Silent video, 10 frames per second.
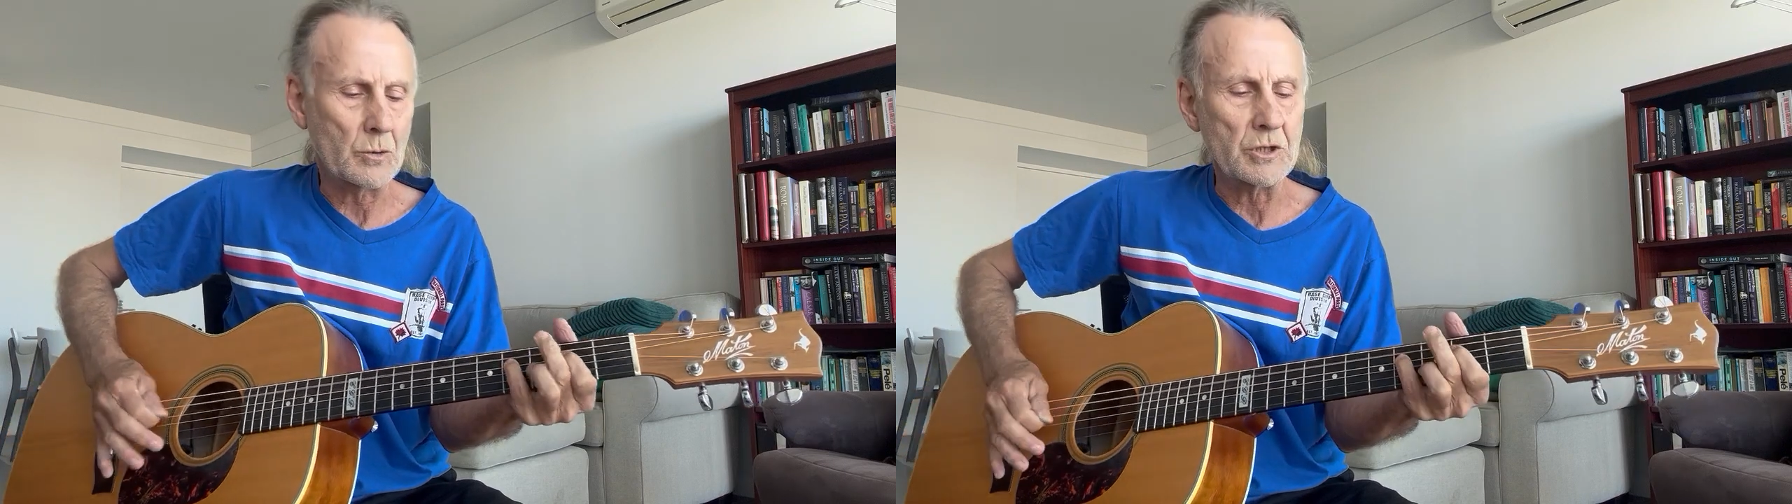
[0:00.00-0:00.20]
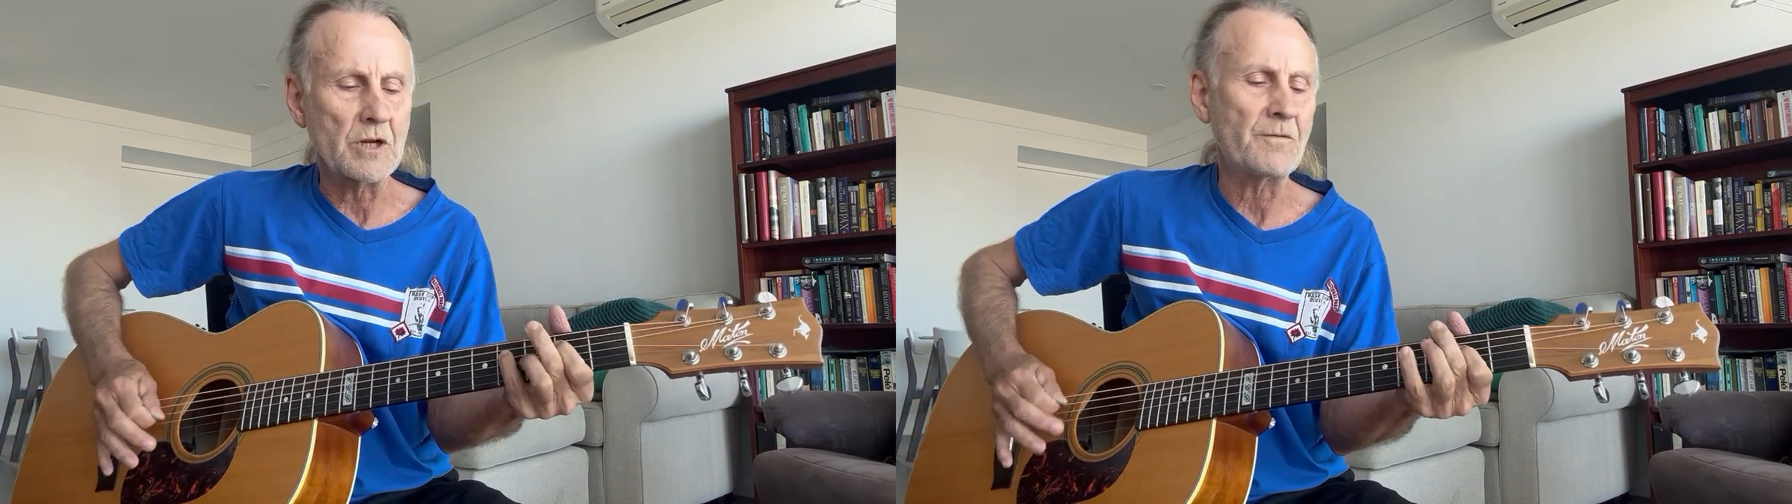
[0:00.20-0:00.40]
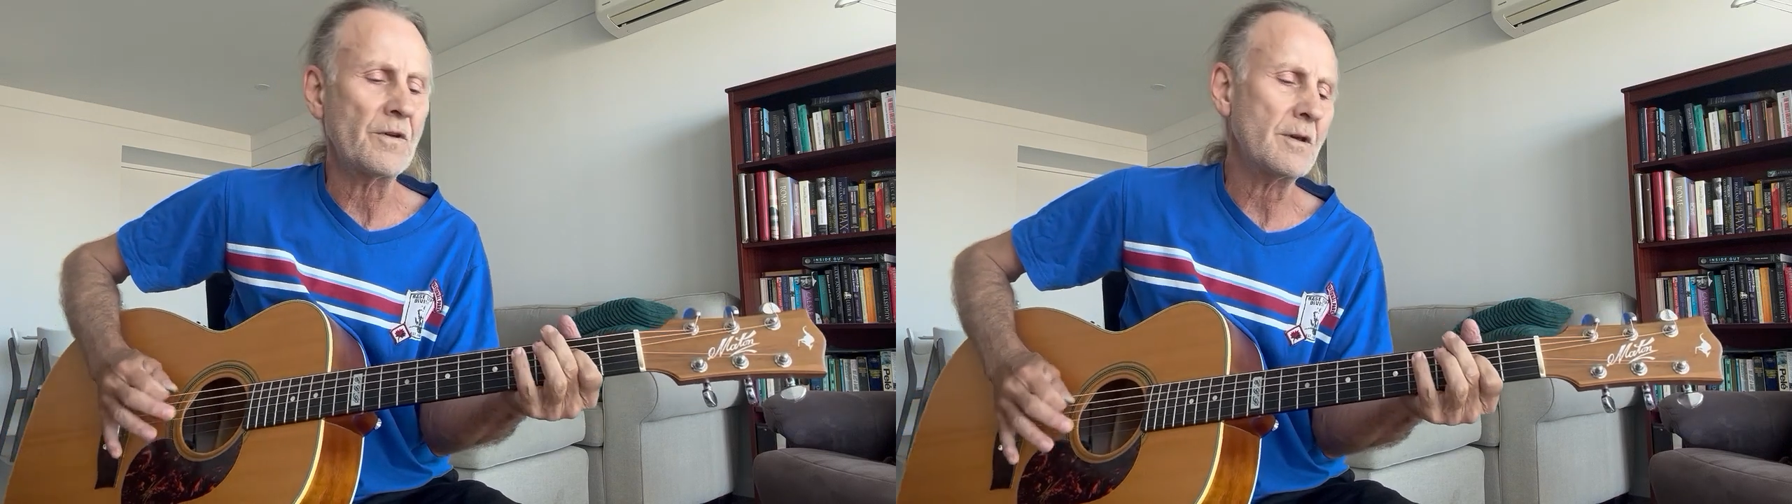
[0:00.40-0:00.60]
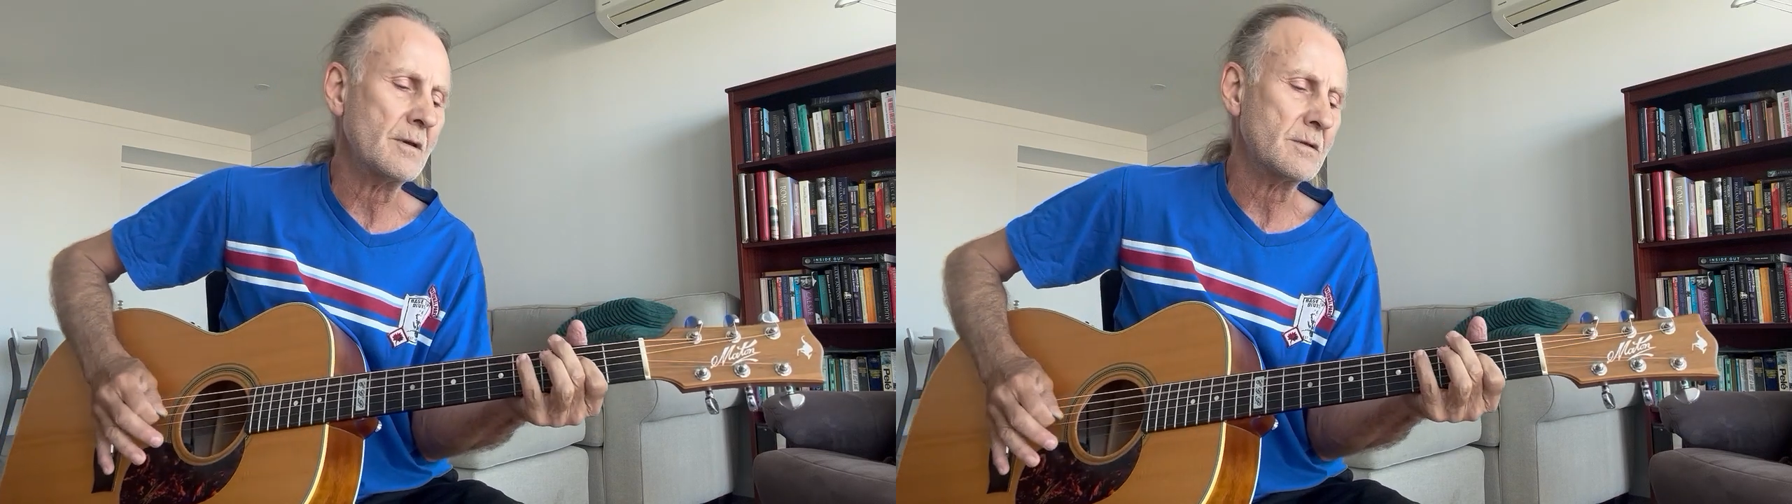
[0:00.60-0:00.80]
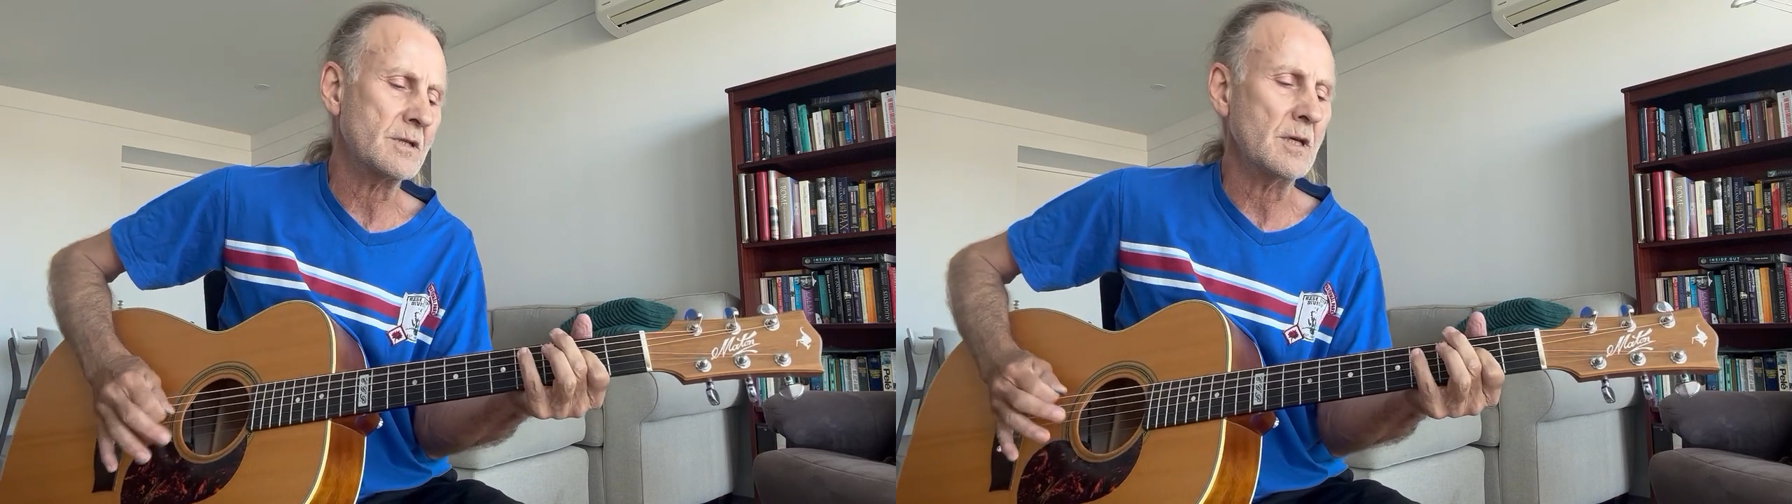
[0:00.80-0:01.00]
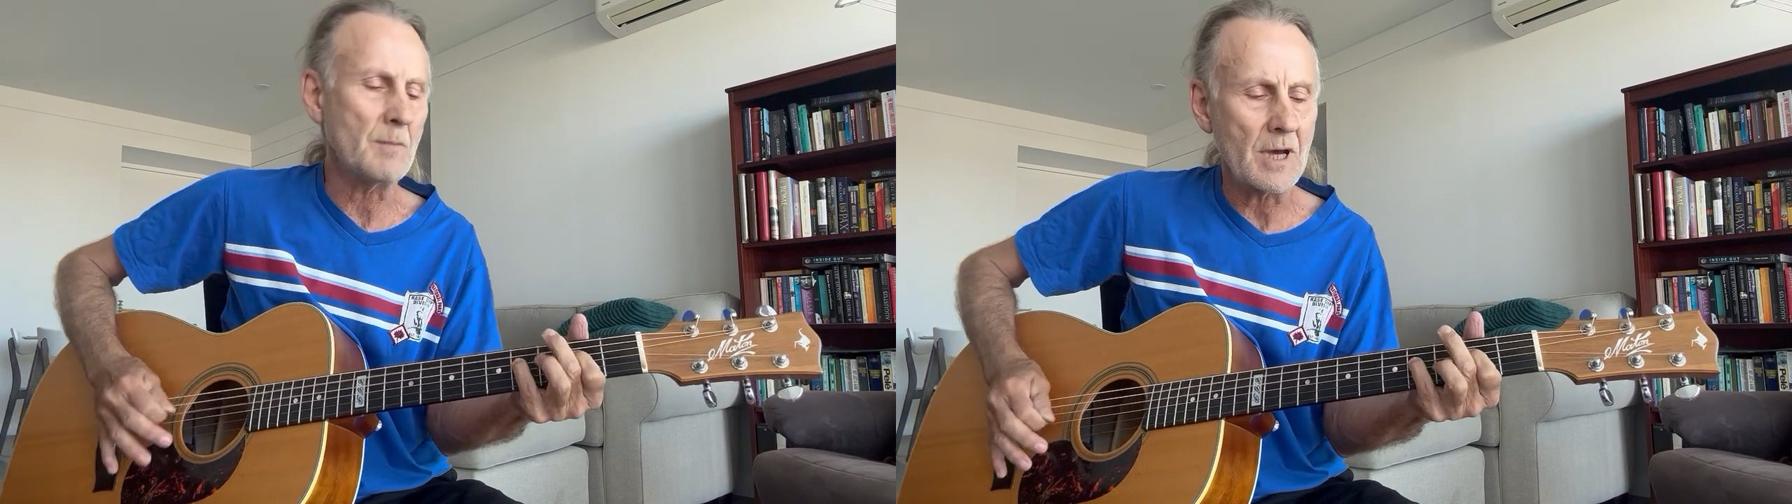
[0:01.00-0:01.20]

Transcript: squishy figs in